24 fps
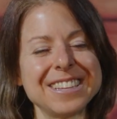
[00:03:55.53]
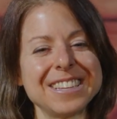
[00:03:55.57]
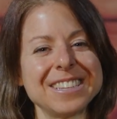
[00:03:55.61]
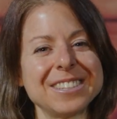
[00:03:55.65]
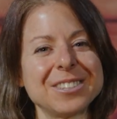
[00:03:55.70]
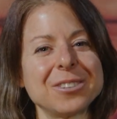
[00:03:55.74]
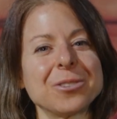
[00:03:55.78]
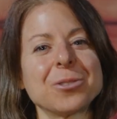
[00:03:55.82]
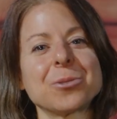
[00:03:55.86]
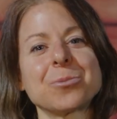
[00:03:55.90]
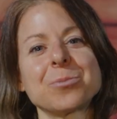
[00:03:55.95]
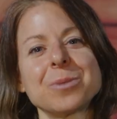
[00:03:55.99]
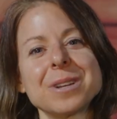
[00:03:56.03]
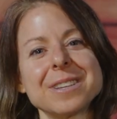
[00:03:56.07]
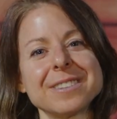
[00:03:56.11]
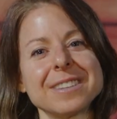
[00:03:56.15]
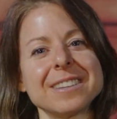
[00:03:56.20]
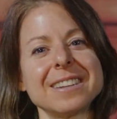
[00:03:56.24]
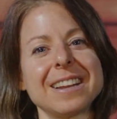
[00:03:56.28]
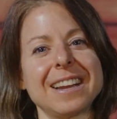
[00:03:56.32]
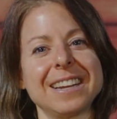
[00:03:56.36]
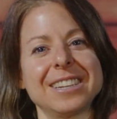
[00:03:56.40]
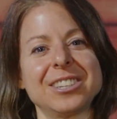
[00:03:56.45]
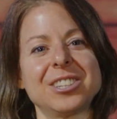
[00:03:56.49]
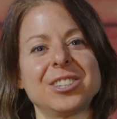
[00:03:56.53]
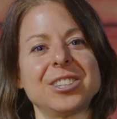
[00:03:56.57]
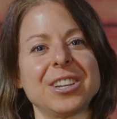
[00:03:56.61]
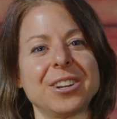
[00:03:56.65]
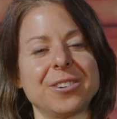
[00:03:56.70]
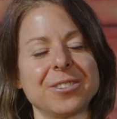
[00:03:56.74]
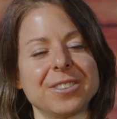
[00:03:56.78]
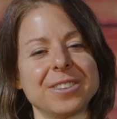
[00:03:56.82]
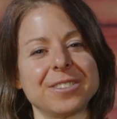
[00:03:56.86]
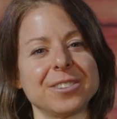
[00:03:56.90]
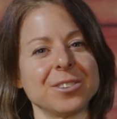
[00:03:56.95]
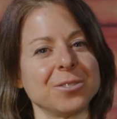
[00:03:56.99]
So the reason I
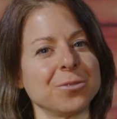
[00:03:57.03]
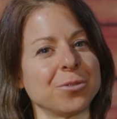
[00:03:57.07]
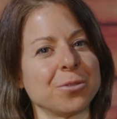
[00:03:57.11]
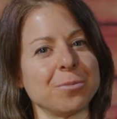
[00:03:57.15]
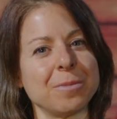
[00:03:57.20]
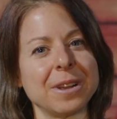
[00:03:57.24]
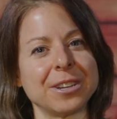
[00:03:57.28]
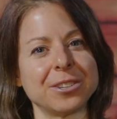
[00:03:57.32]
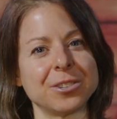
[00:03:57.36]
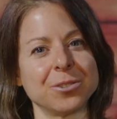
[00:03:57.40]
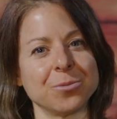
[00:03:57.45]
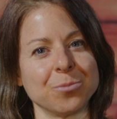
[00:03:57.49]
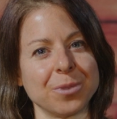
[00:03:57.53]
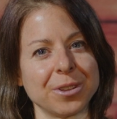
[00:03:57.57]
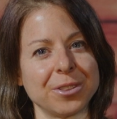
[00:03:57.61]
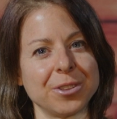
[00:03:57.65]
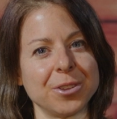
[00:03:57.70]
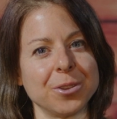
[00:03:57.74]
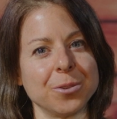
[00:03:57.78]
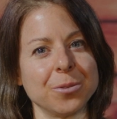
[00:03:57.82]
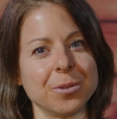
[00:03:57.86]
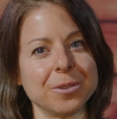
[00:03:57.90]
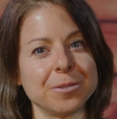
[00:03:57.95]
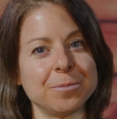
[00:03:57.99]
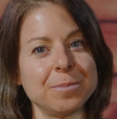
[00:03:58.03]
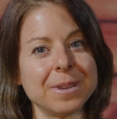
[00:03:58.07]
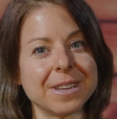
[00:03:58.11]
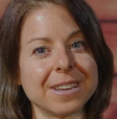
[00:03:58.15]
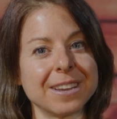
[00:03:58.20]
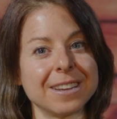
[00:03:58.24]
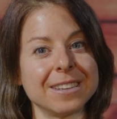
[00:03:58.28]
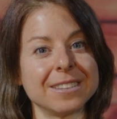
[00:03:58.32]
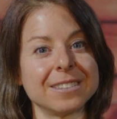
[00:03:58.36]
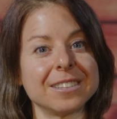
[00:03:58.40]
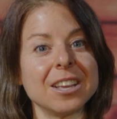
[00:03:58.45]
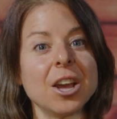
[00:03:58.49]
share this information with you is
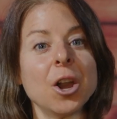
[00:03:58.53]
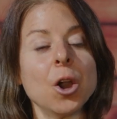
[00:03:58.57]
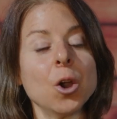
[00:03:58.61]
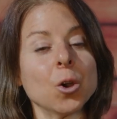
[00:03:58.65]
because